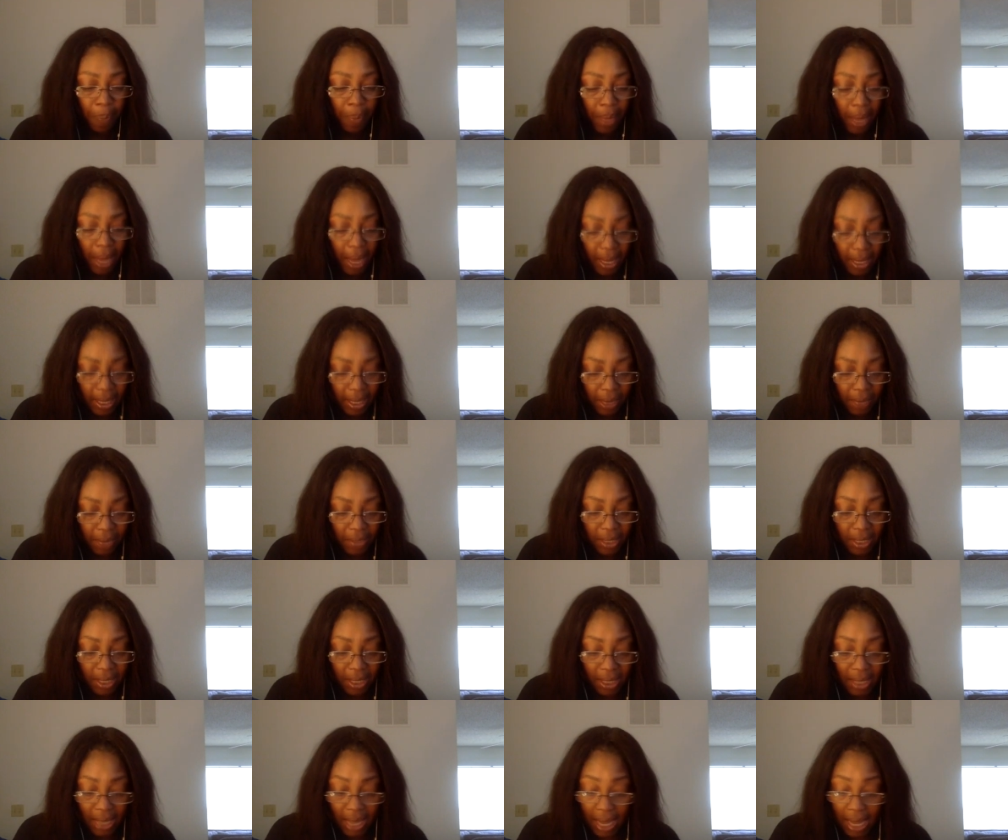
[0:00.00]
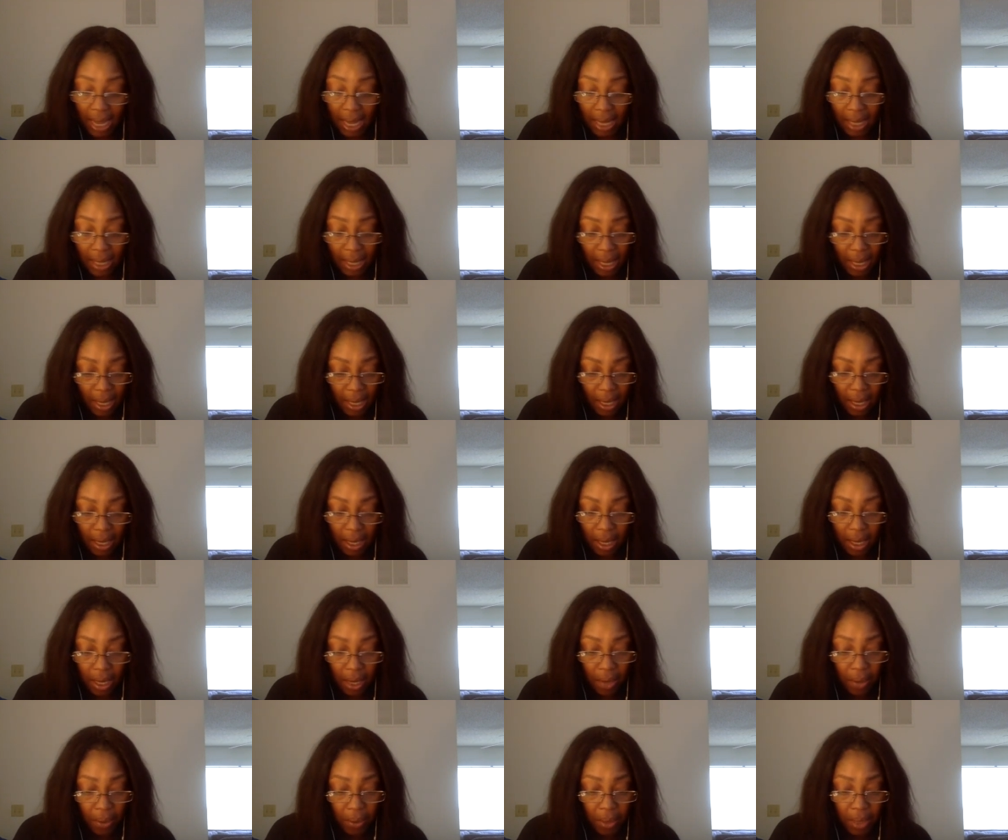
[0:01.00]
As I've said,
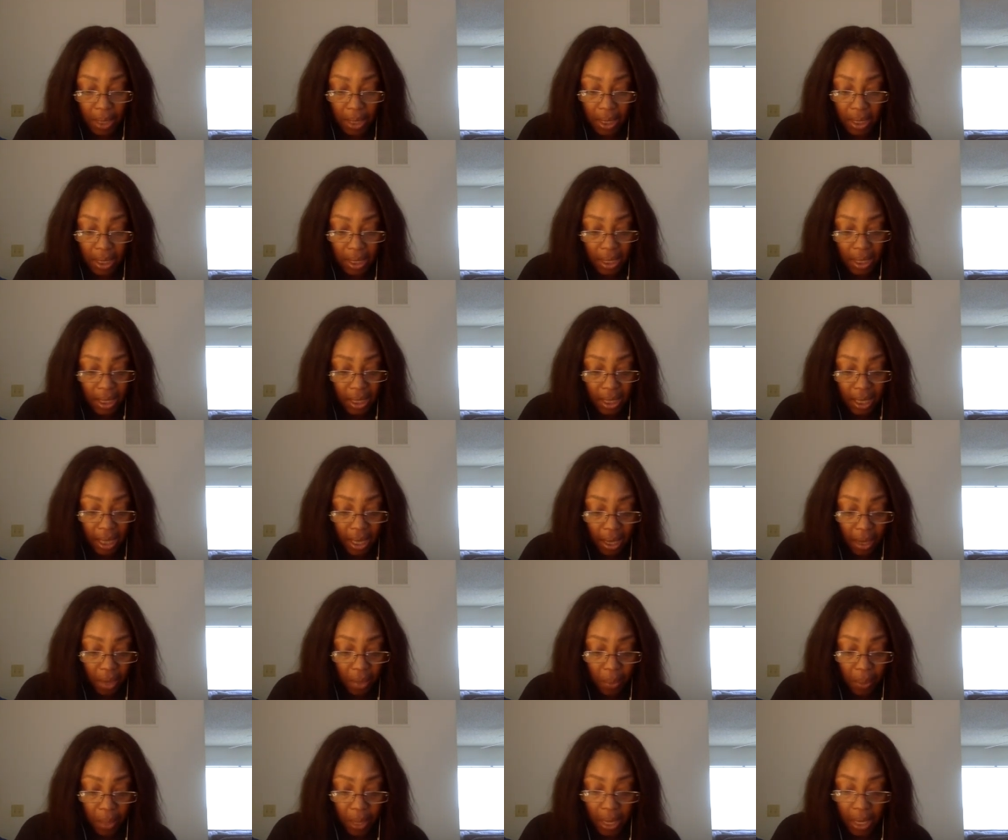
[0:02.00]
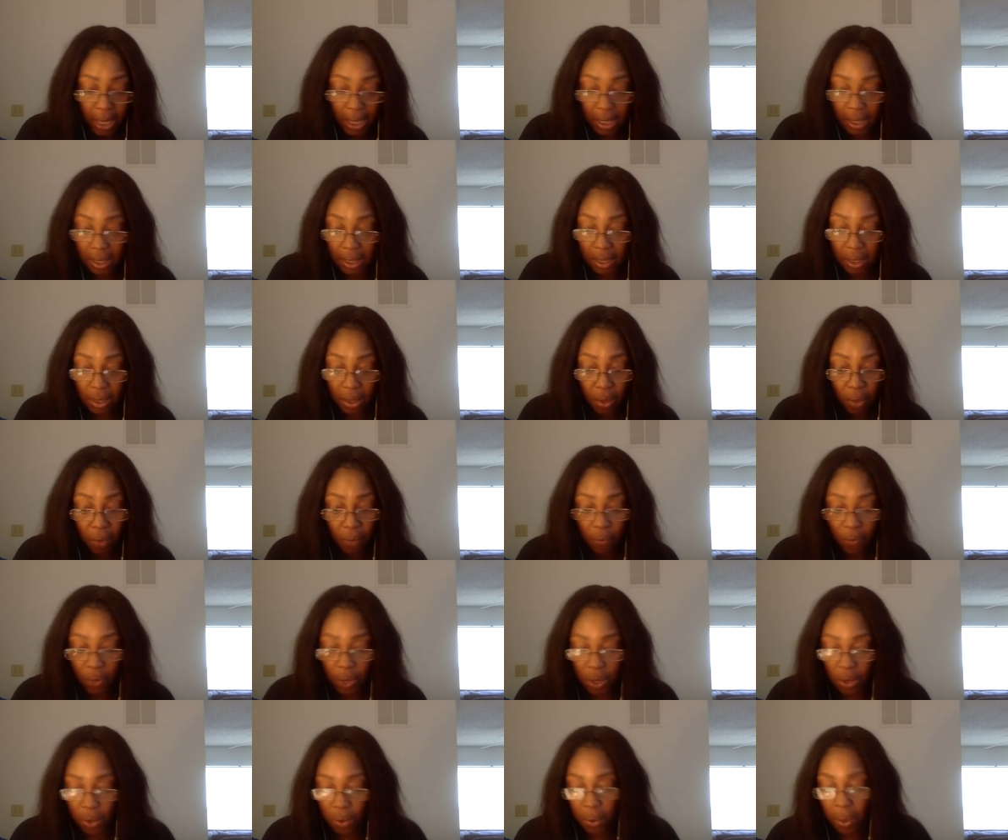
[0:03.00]
you know, this is the second week. It's good
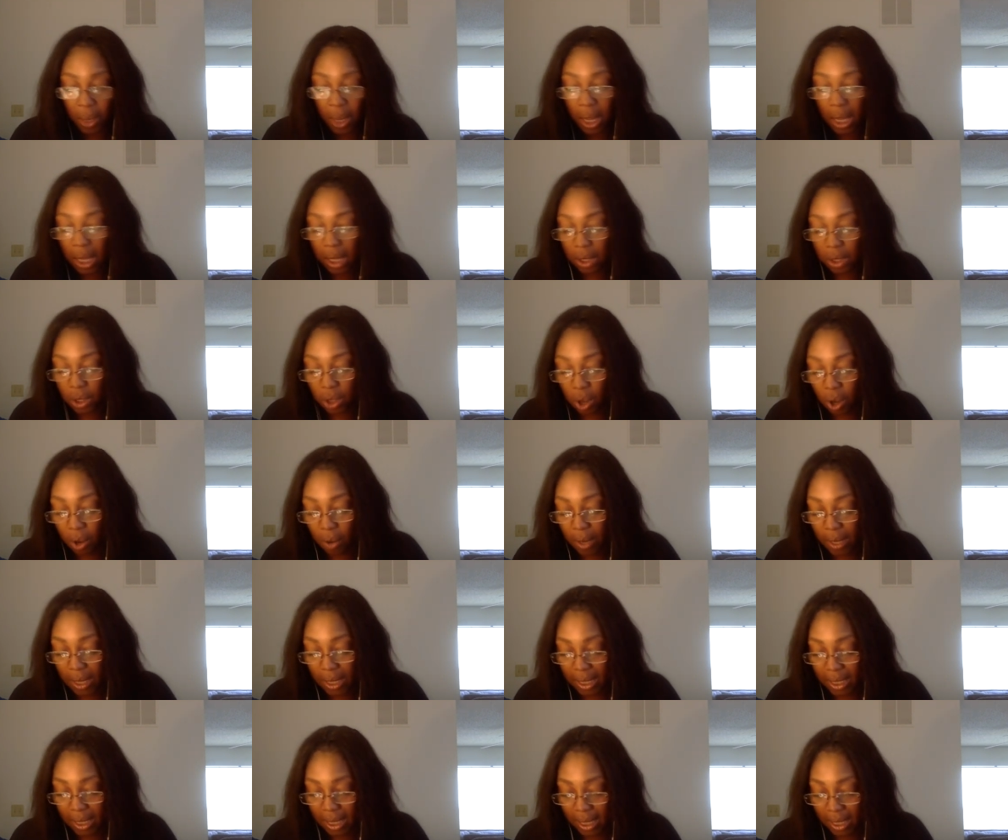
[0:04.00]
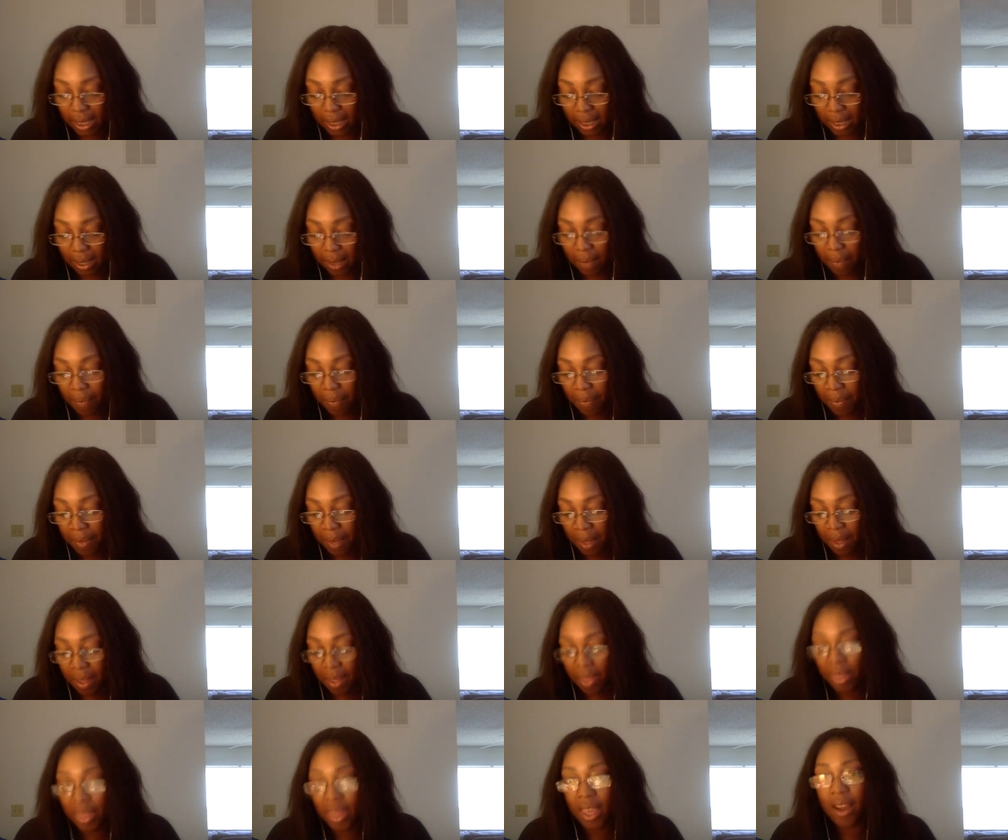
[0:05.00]
for you, Tauruses.
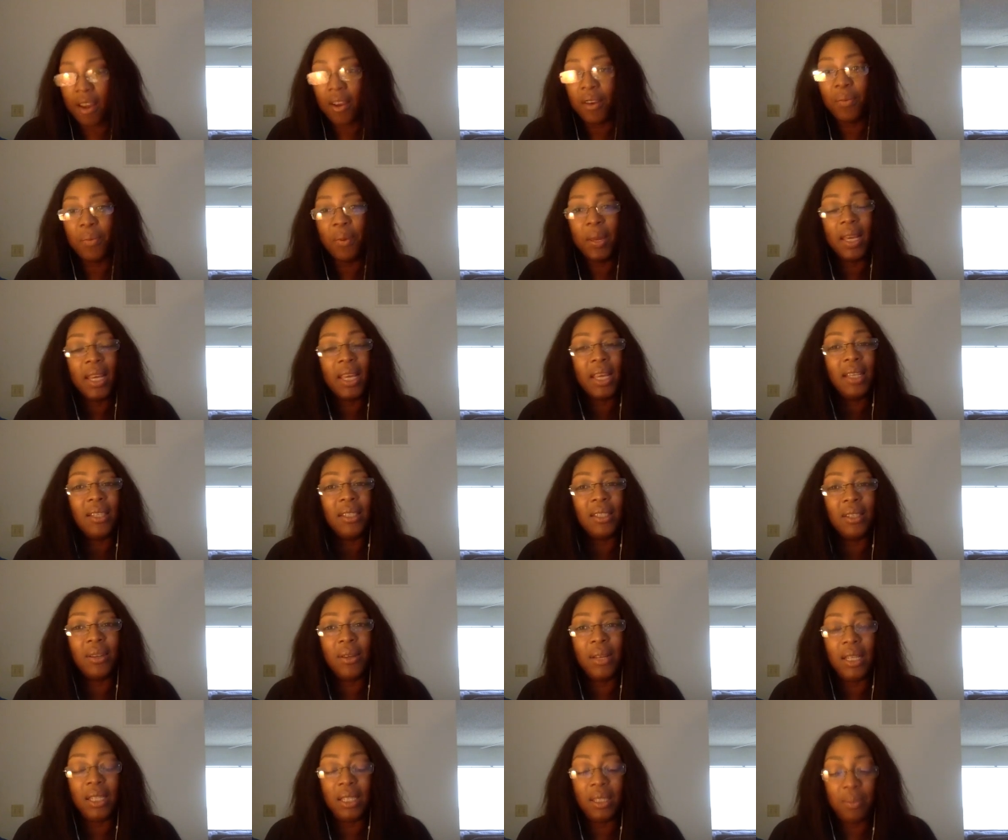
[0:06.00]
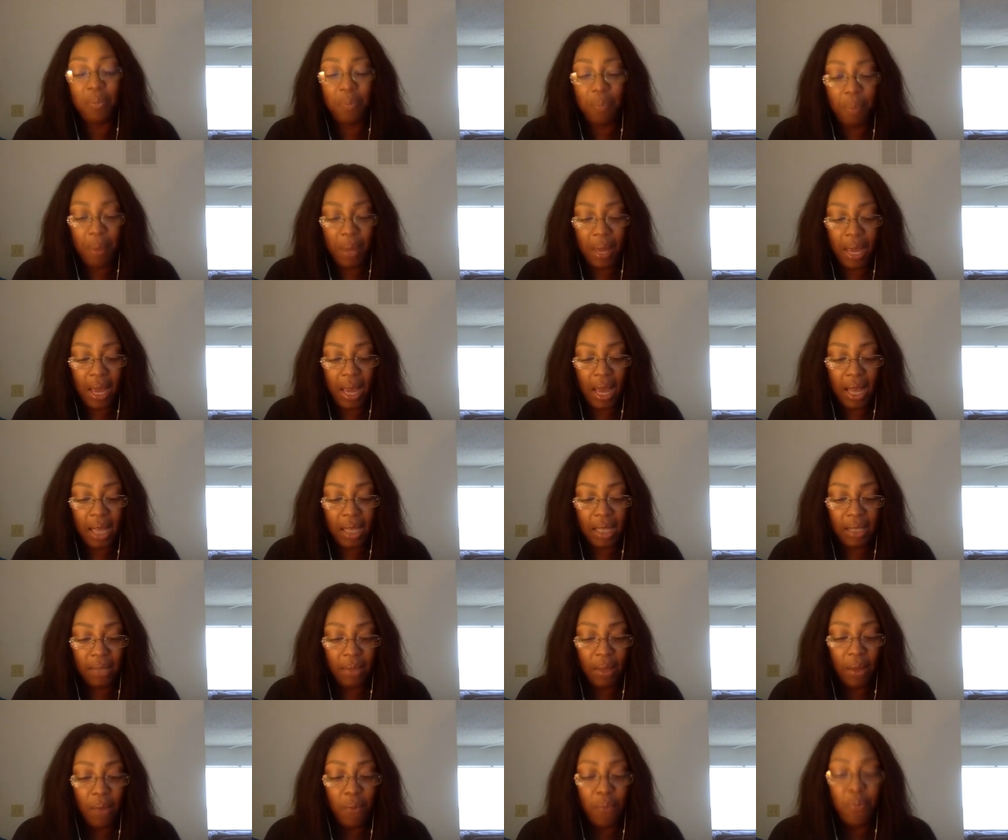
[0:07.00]
The third week is going to be
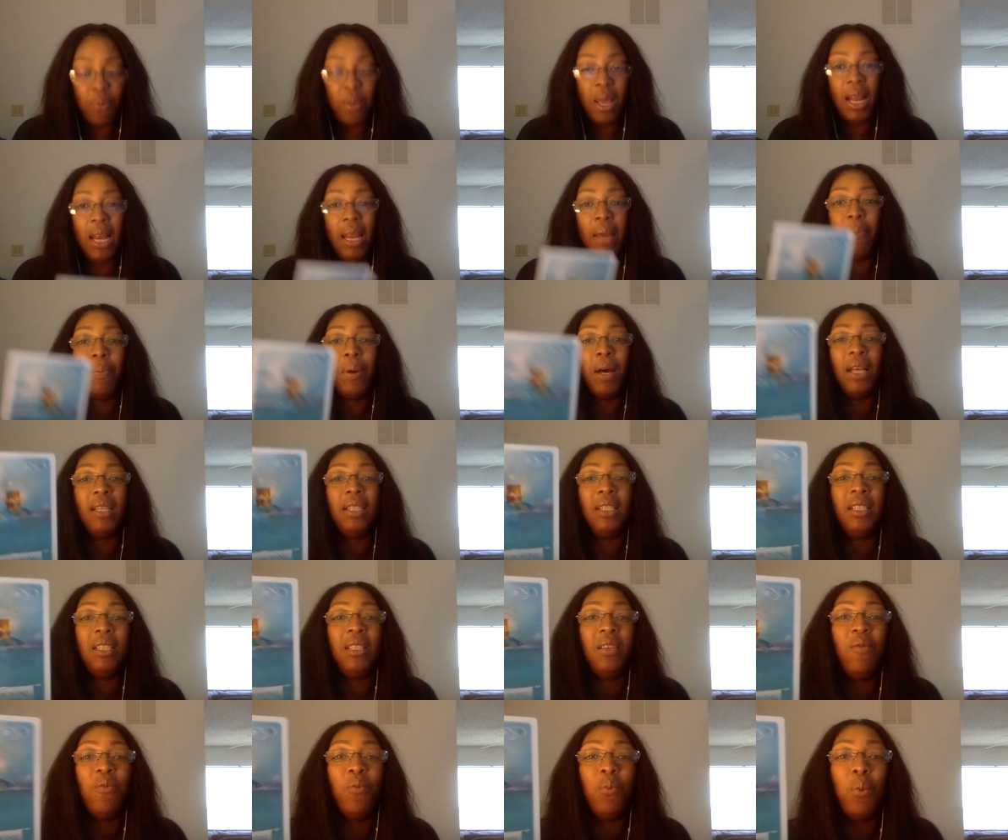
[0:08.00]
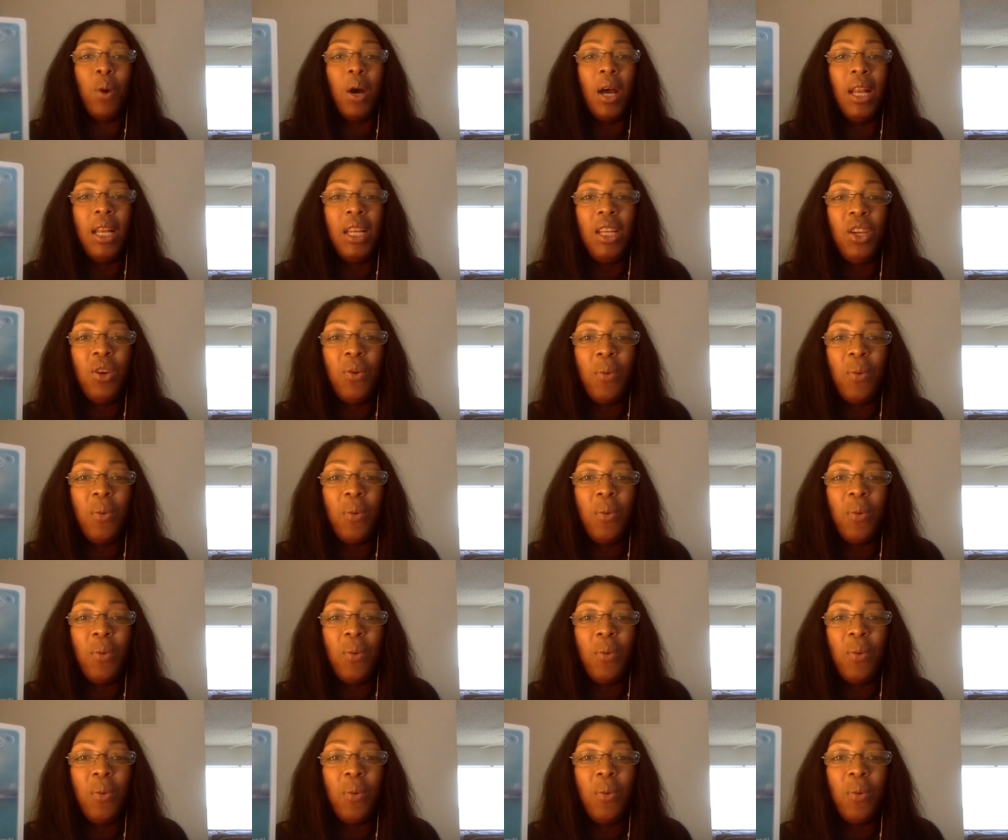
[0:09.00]
as a really positive one.